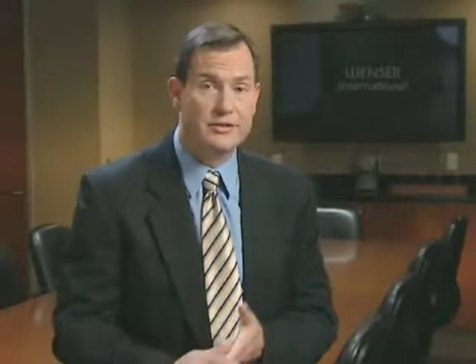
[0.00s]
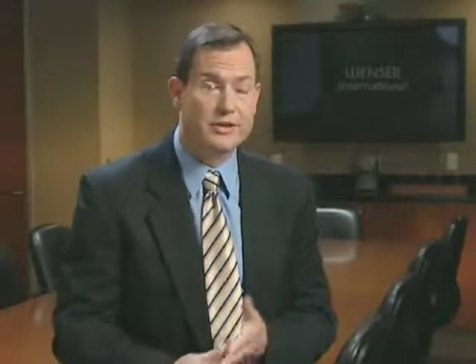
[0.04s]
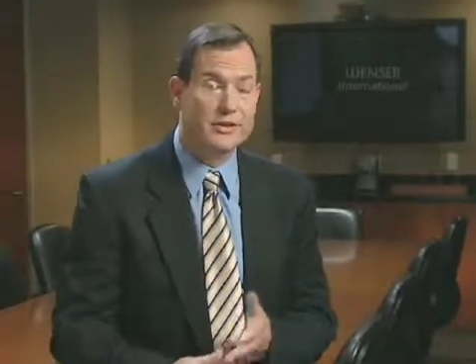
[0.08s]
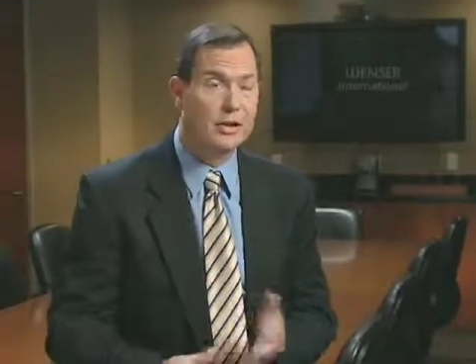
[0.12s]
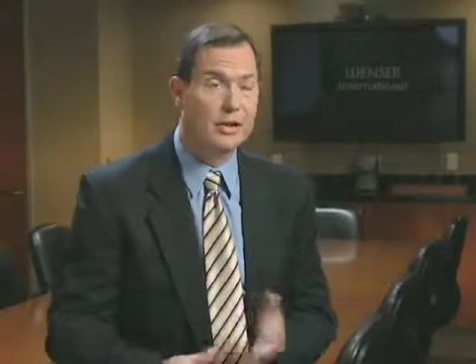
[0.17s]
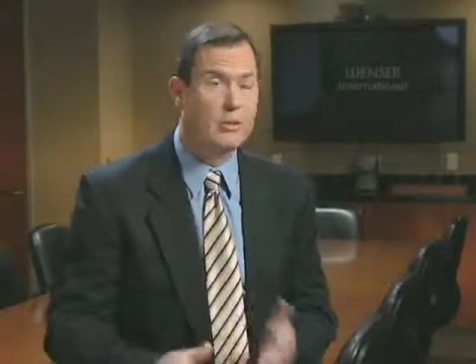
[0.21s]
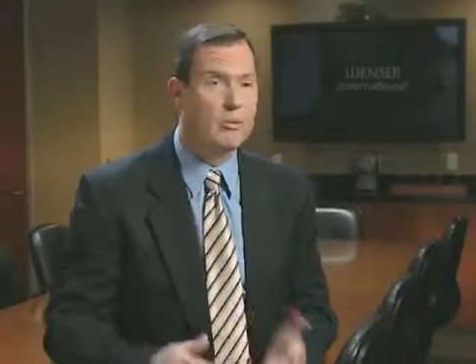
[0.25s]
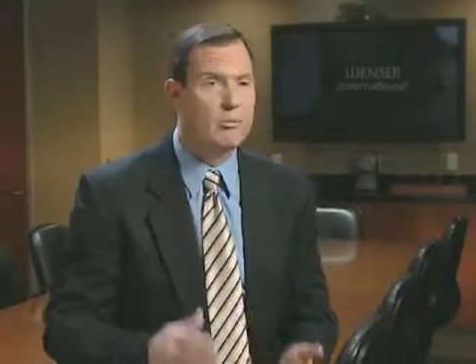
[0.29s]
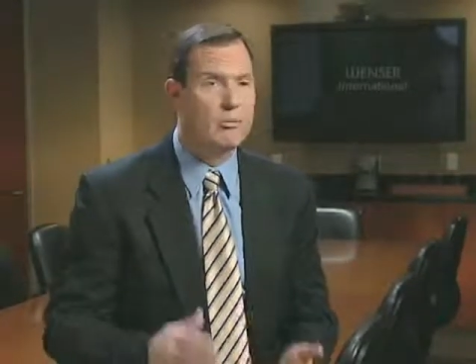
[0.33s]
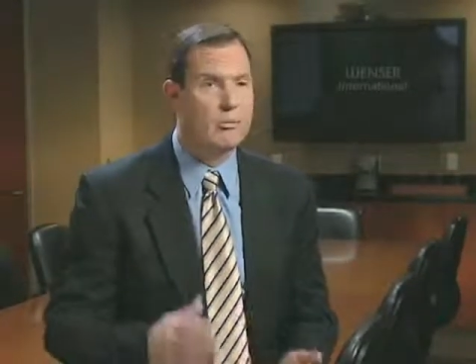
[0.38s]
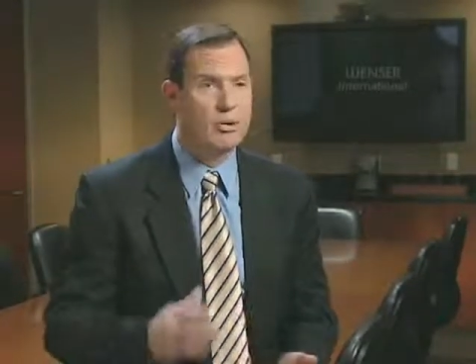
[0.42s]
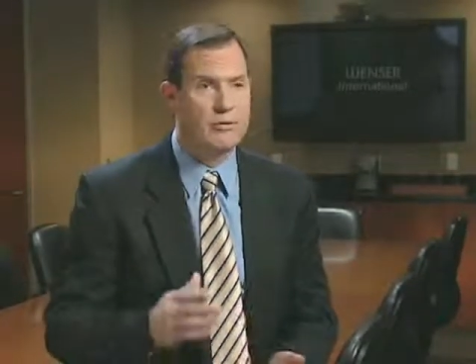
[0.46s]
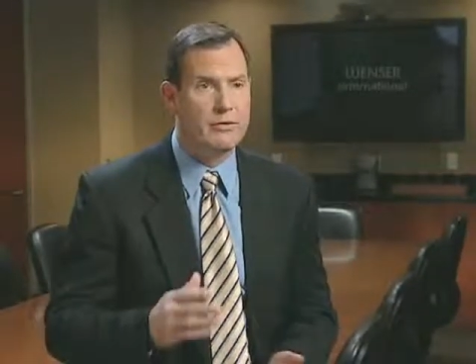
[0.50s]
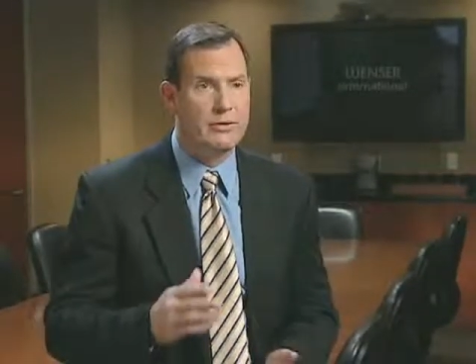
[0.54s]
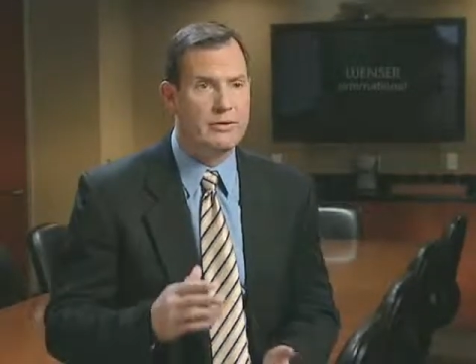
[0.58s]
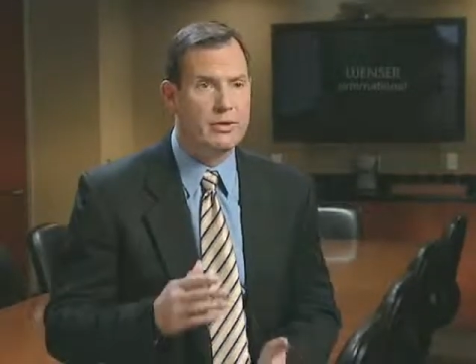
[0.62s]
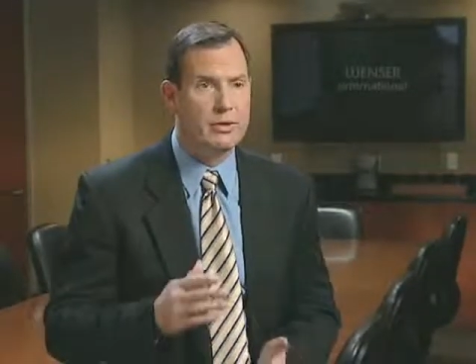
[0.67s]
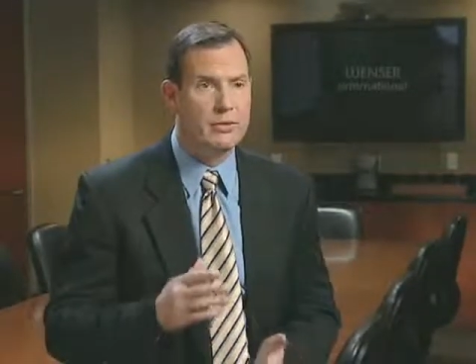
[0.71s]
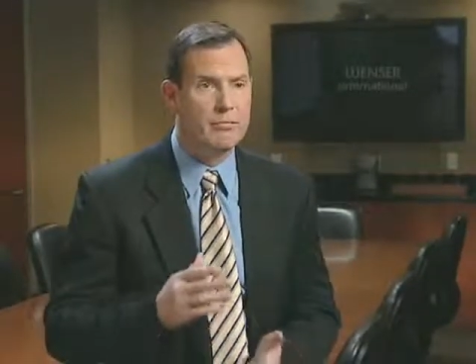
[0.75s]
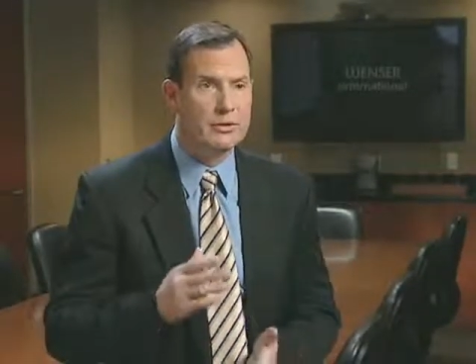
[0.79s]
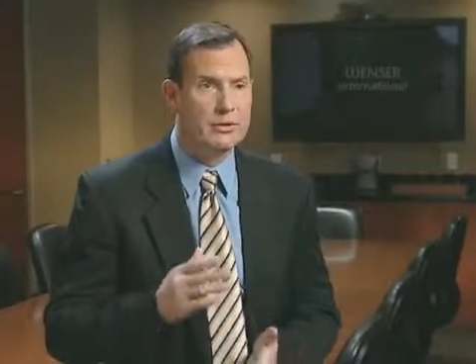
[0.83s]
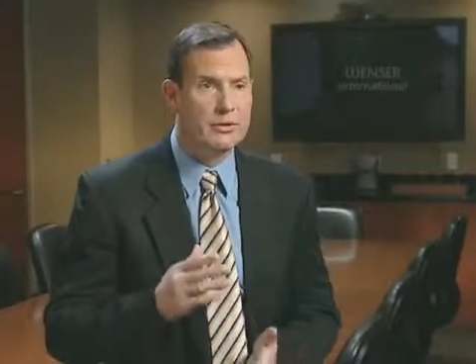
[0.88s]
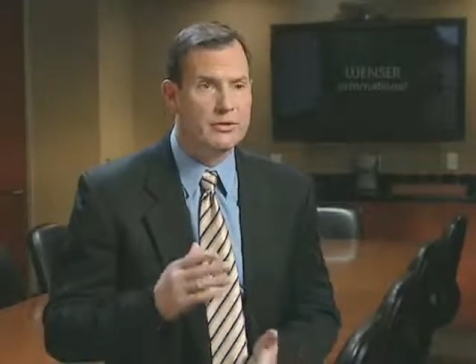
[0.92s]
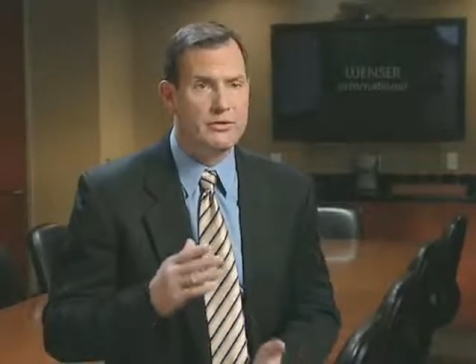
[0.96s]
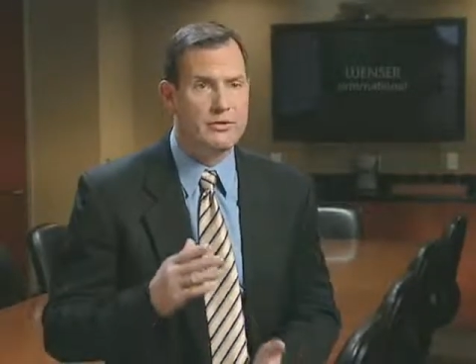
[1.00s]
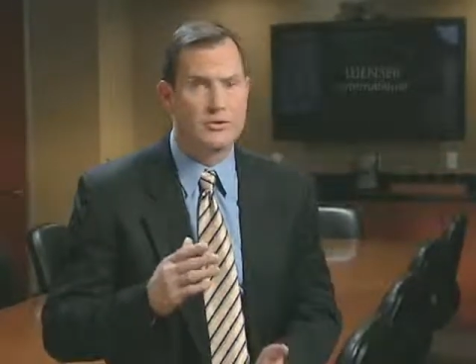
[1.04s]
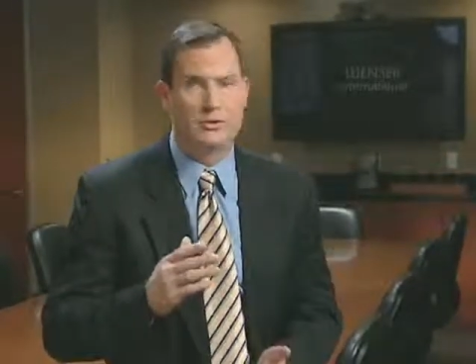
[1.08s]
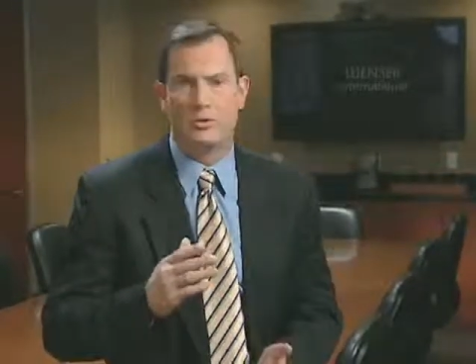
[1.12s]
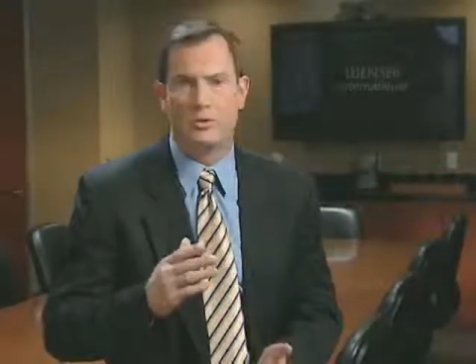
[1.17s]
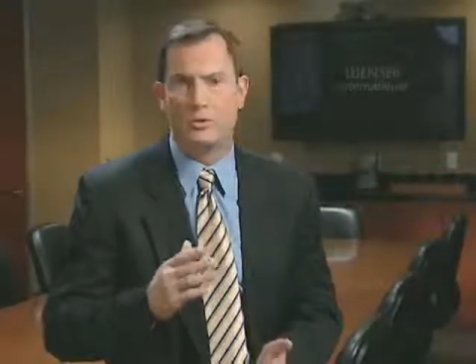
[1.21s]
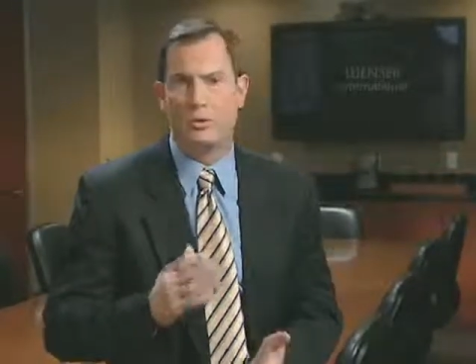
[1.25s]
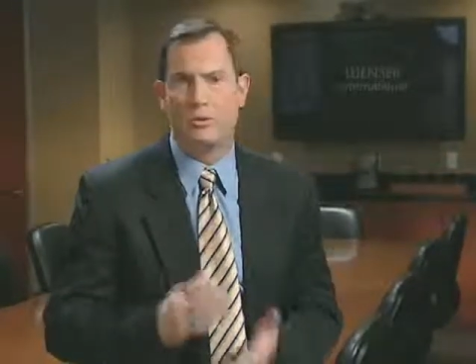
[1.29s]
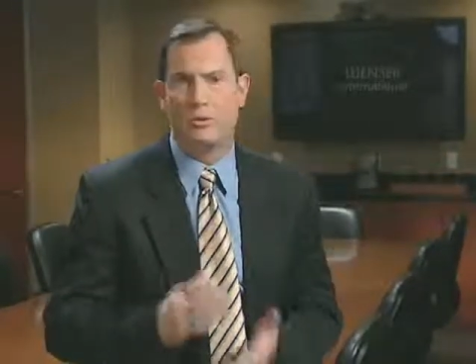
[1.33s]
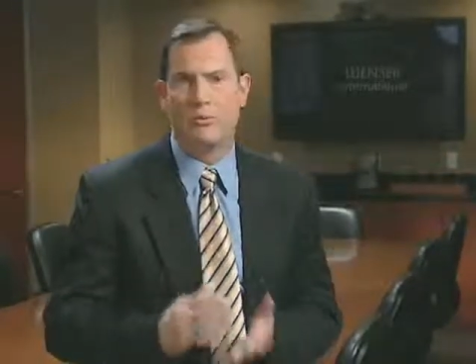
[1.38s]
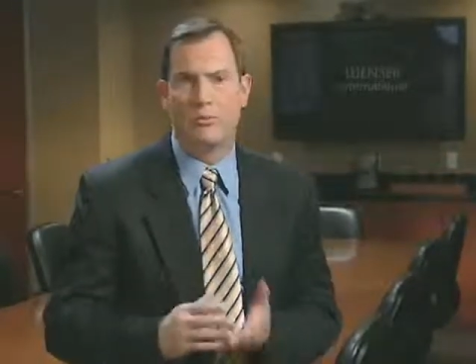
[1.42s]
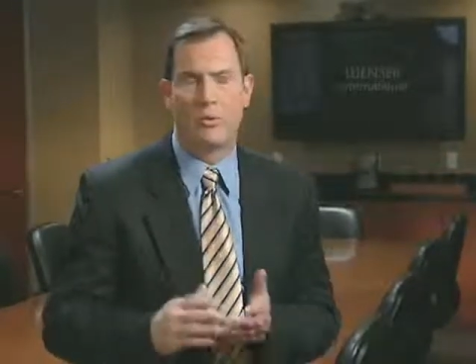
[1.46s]
said they were moving their business
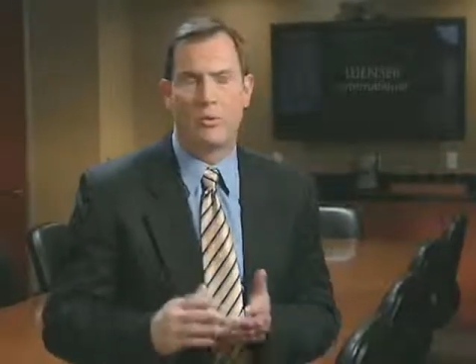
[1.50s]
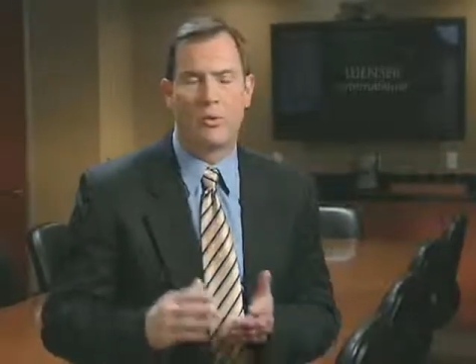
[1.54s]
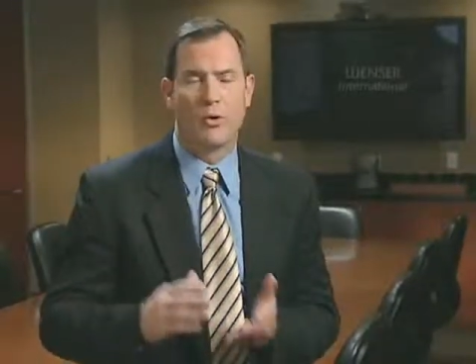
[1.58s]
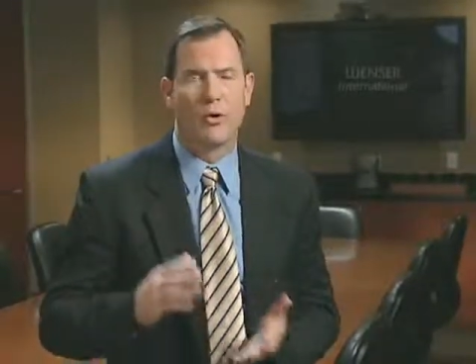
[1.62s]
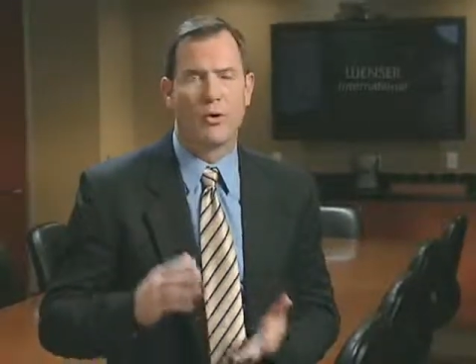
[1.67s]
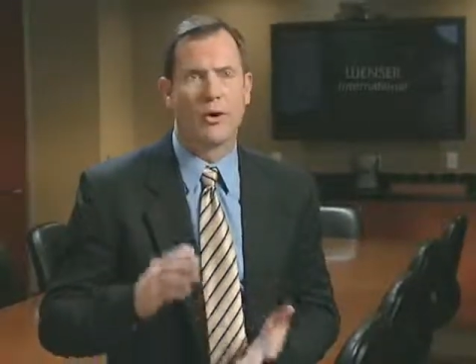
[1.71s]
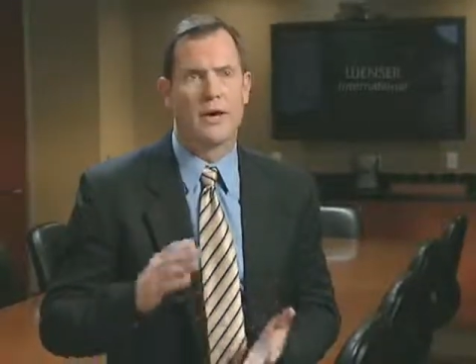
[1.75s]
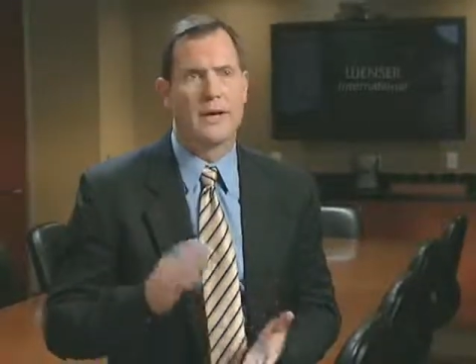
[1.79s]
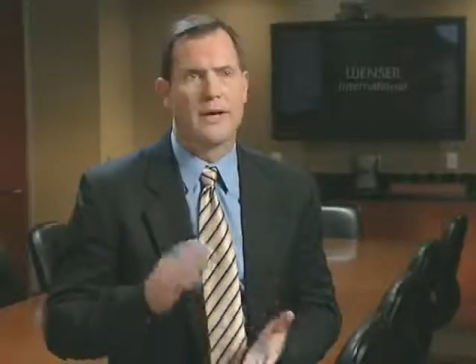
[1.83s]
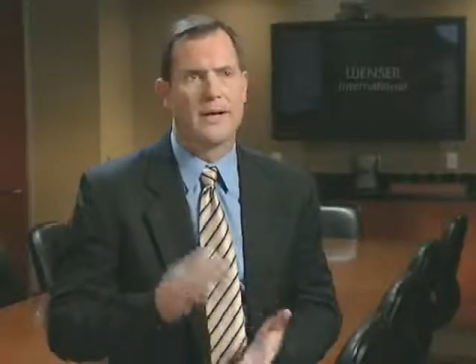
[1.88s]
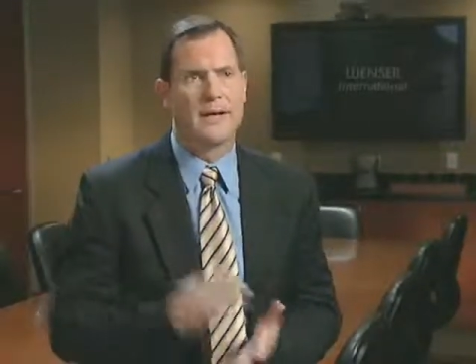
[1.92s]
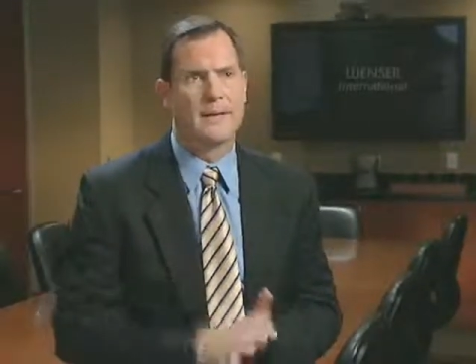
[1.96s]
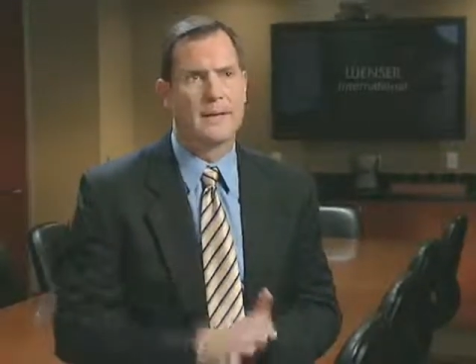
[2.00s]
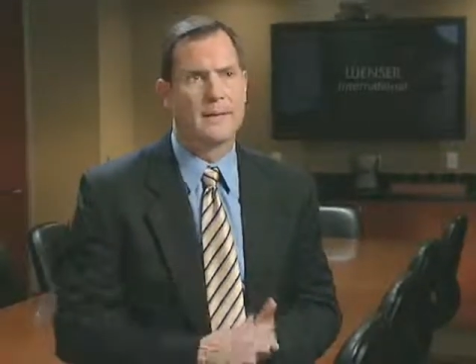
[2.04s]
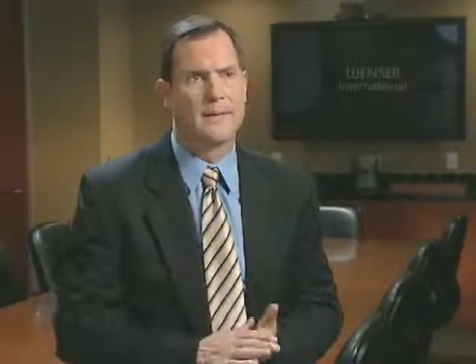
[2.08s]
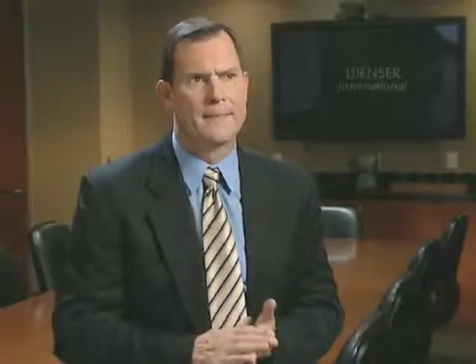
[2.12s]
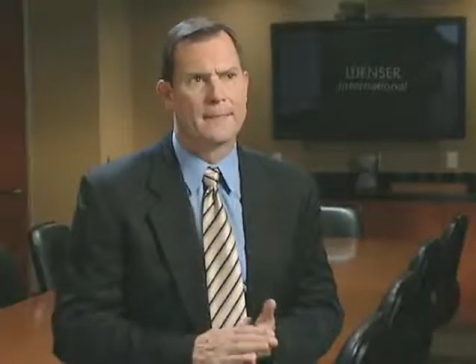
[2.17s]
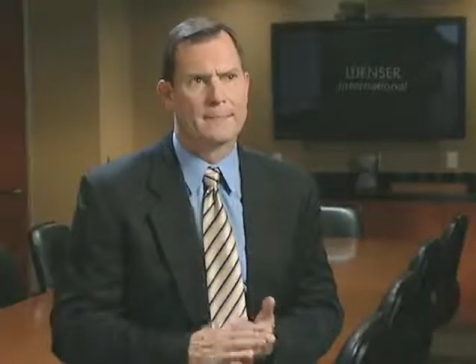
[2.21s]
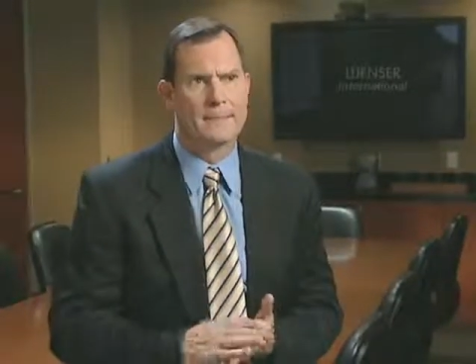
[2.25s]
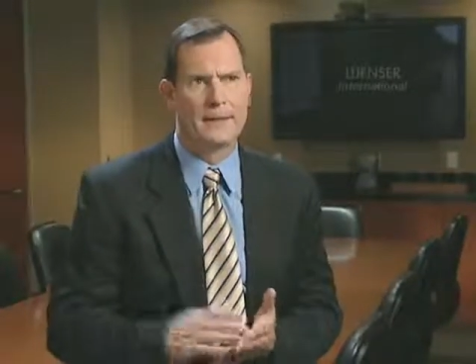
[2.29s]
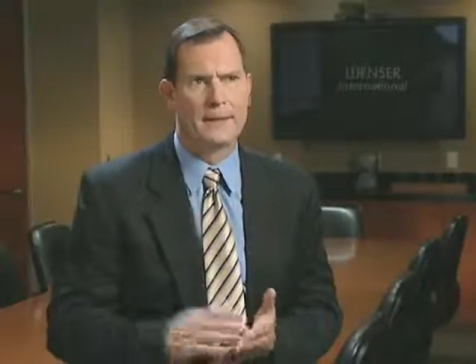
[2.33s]
to a more